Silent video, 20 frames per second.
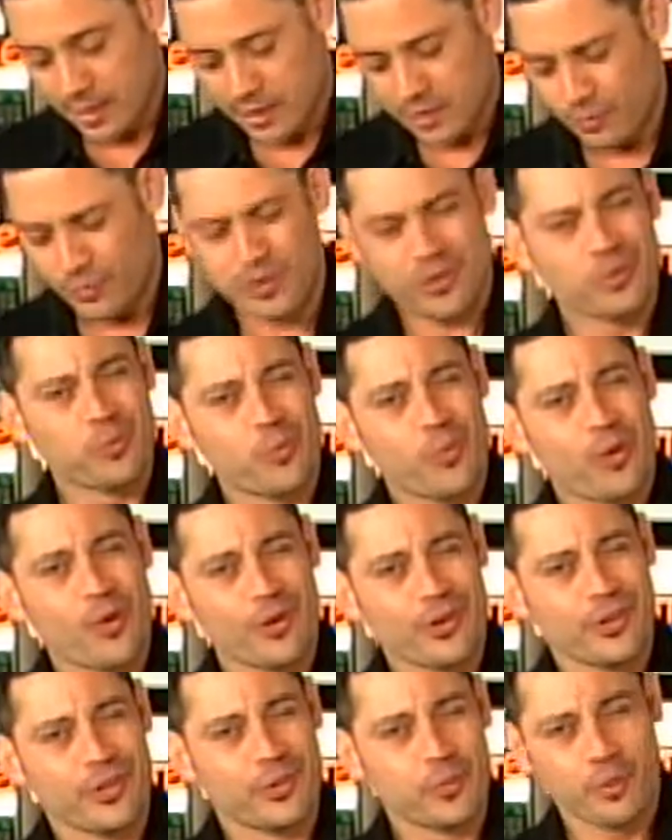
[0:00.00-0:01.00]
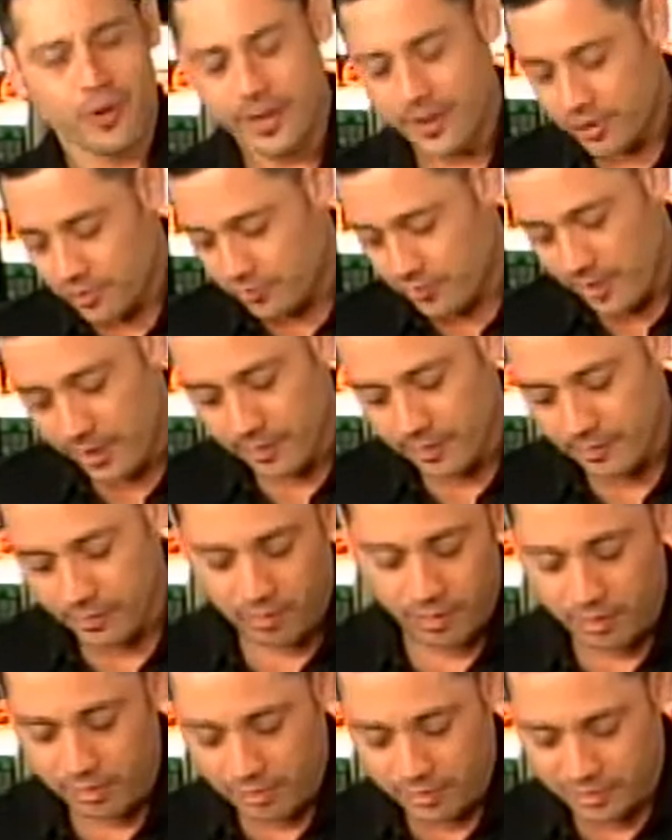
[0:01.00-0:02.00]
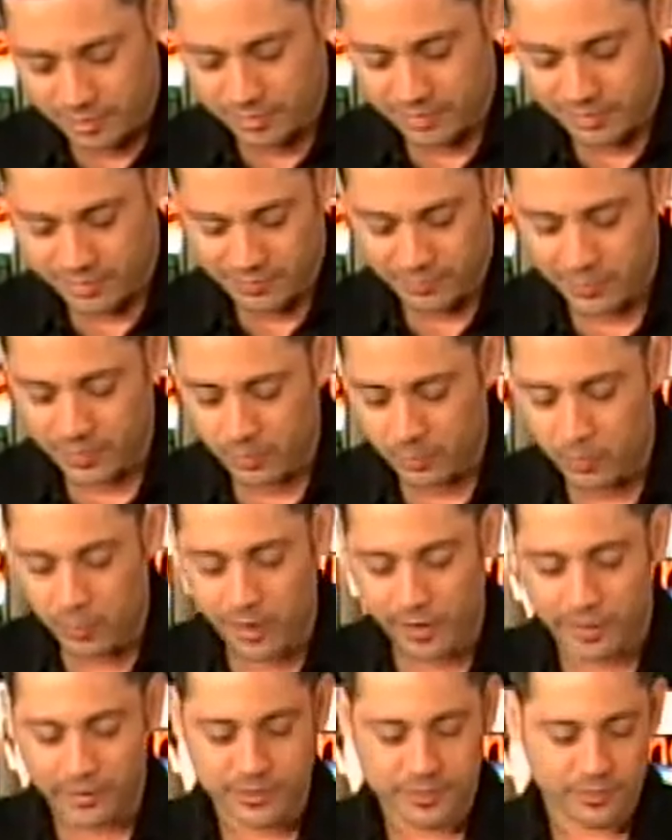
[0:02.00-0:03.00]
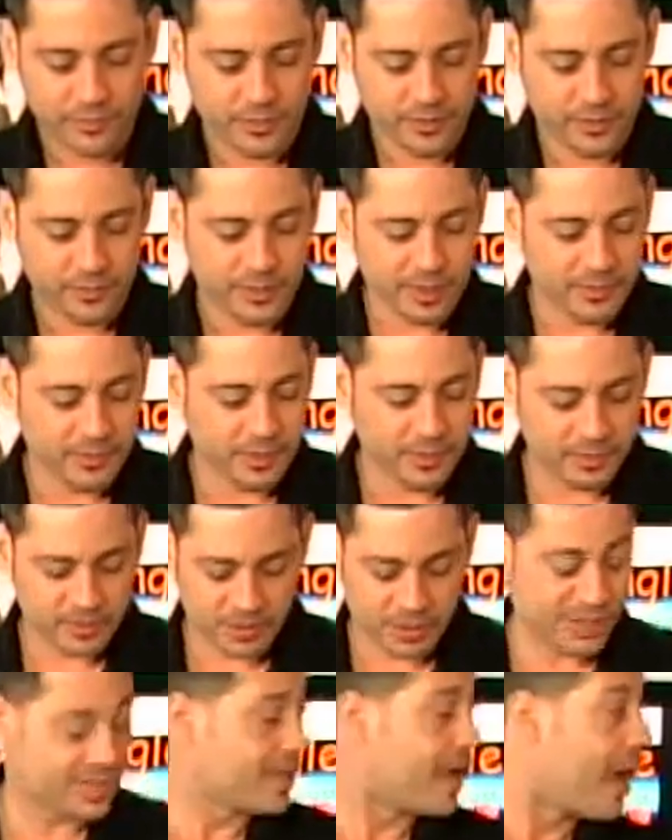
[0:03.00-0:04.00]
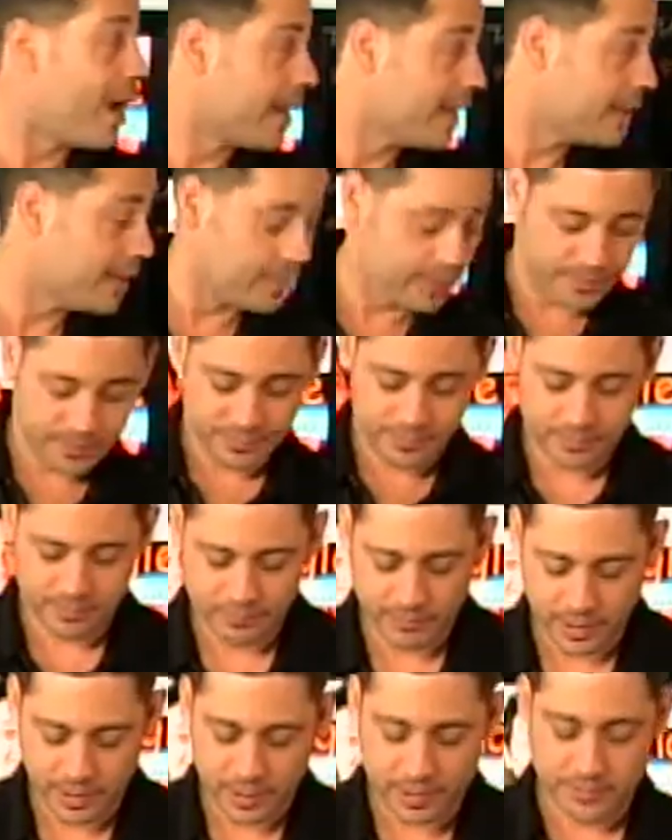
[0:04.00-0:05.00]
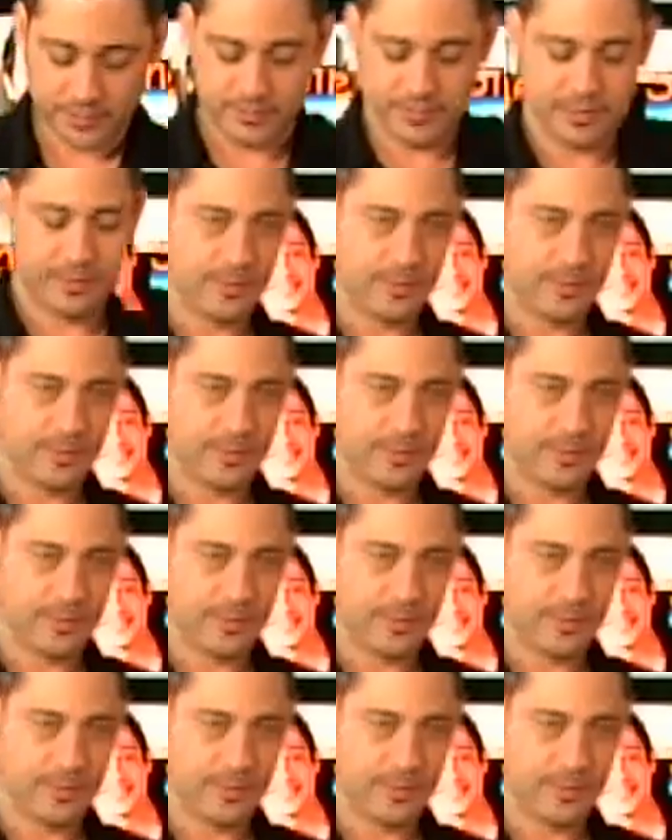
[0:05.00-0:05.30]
with the water, you want to drain it all because we don't want our tuna to be soggy, right?